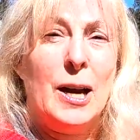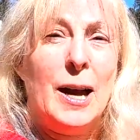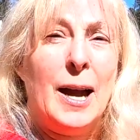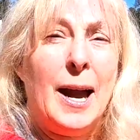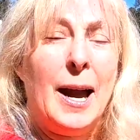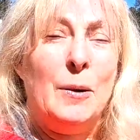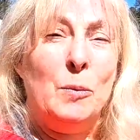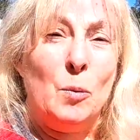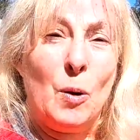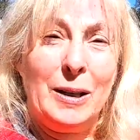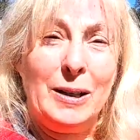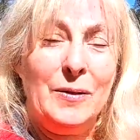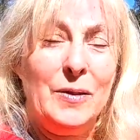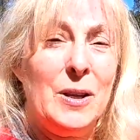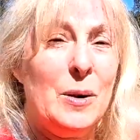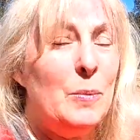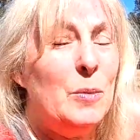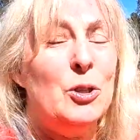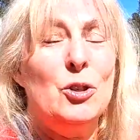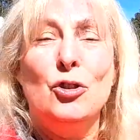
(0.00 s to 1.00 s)
And one of
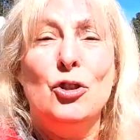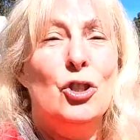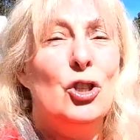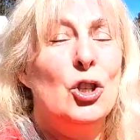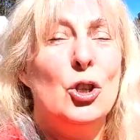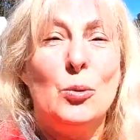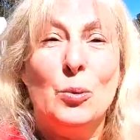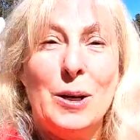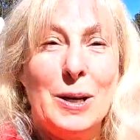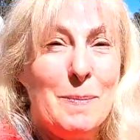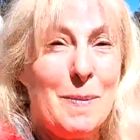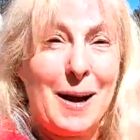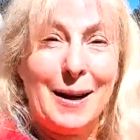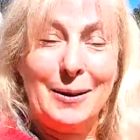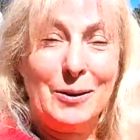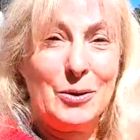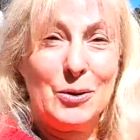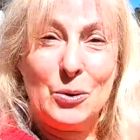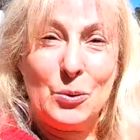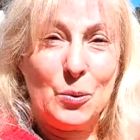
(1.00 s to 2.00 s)
them was just 3
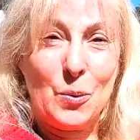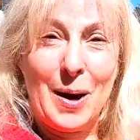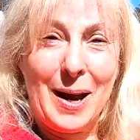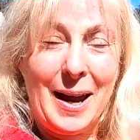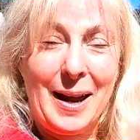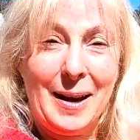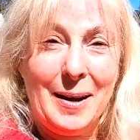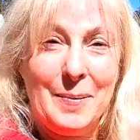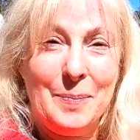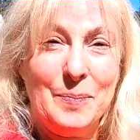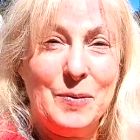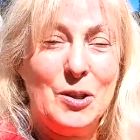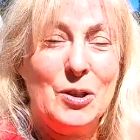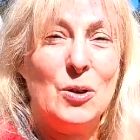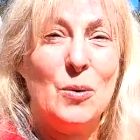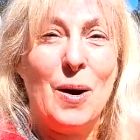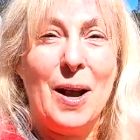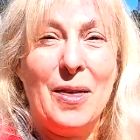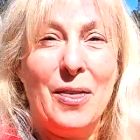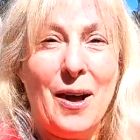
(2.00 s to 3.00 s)
miles away.
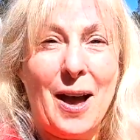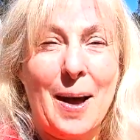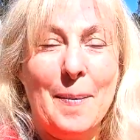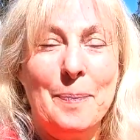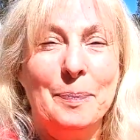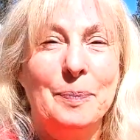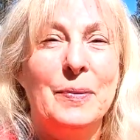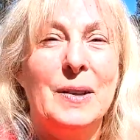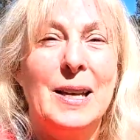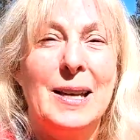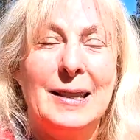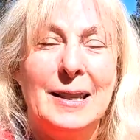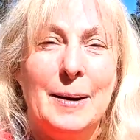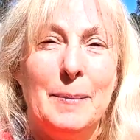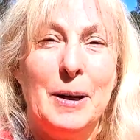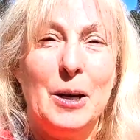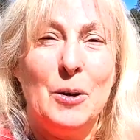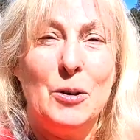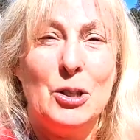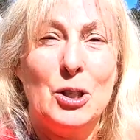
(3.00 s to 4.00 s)
So I thought, let
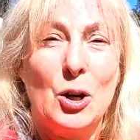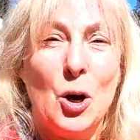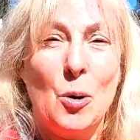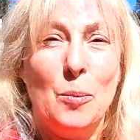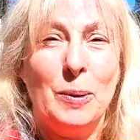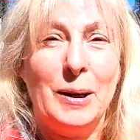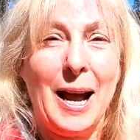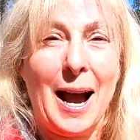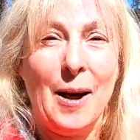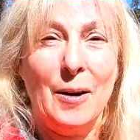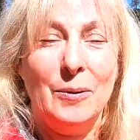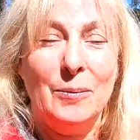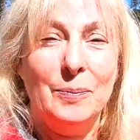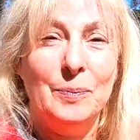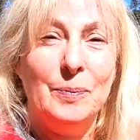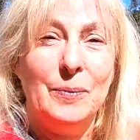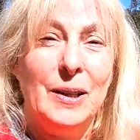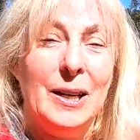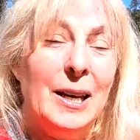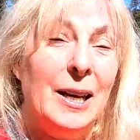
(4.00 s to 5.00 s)
me go scope it out.
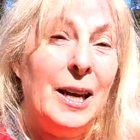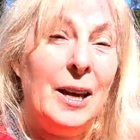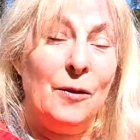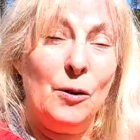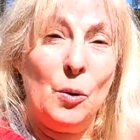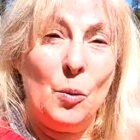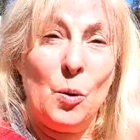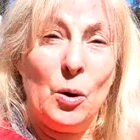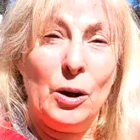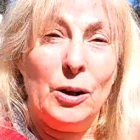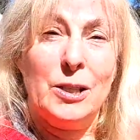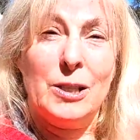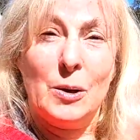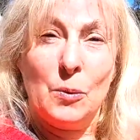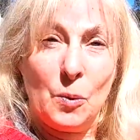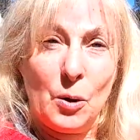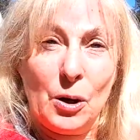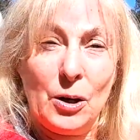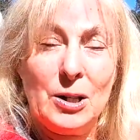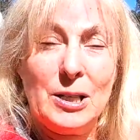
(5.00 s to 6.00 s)
If it works, it
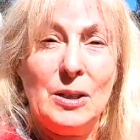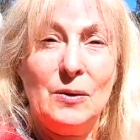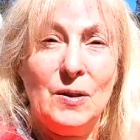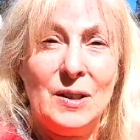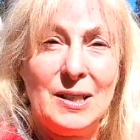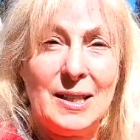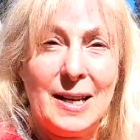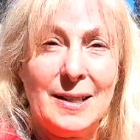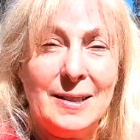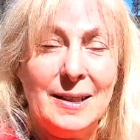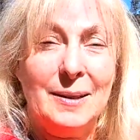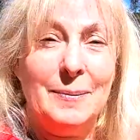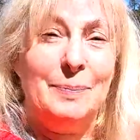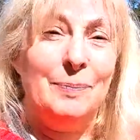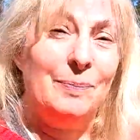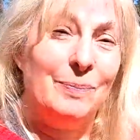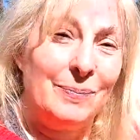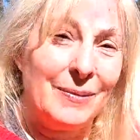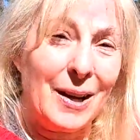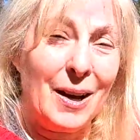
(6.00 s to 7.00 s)
works. If it doesn't,
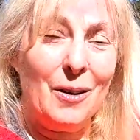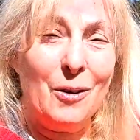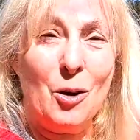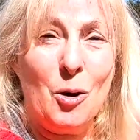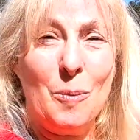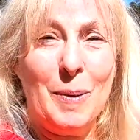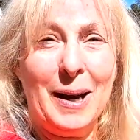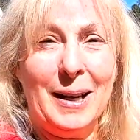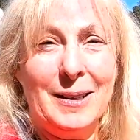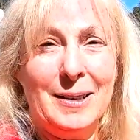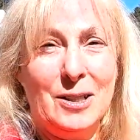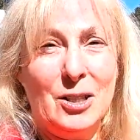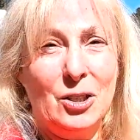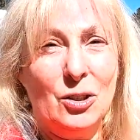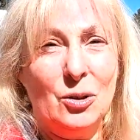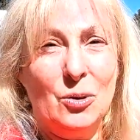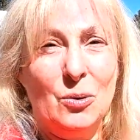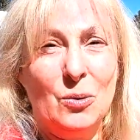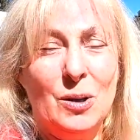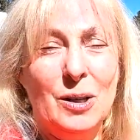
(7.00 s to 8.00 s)
I'll go back
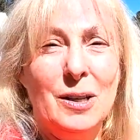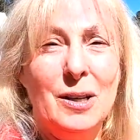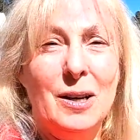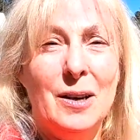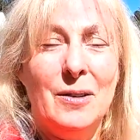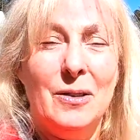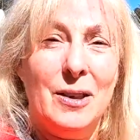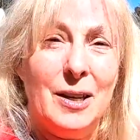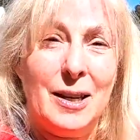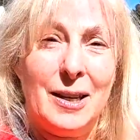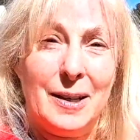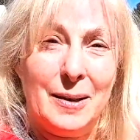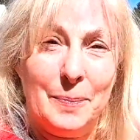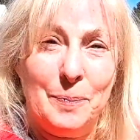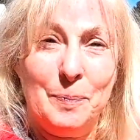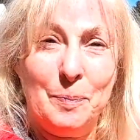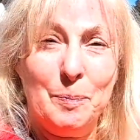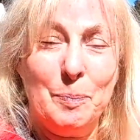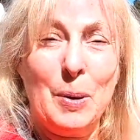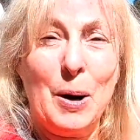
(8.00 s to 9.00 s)
to the
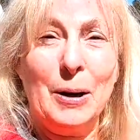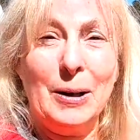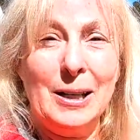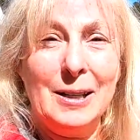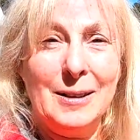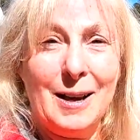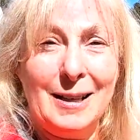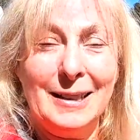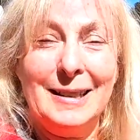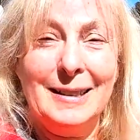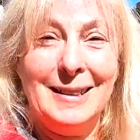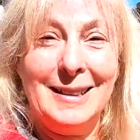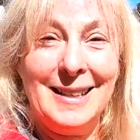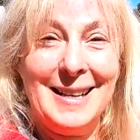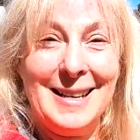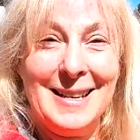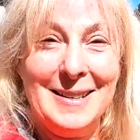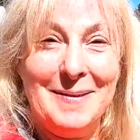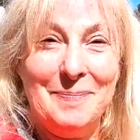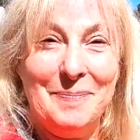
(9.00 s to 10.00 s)
parking lot at the
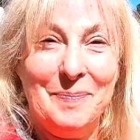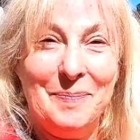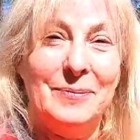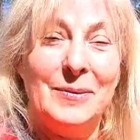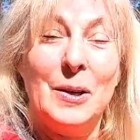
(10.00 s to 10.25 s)
inn.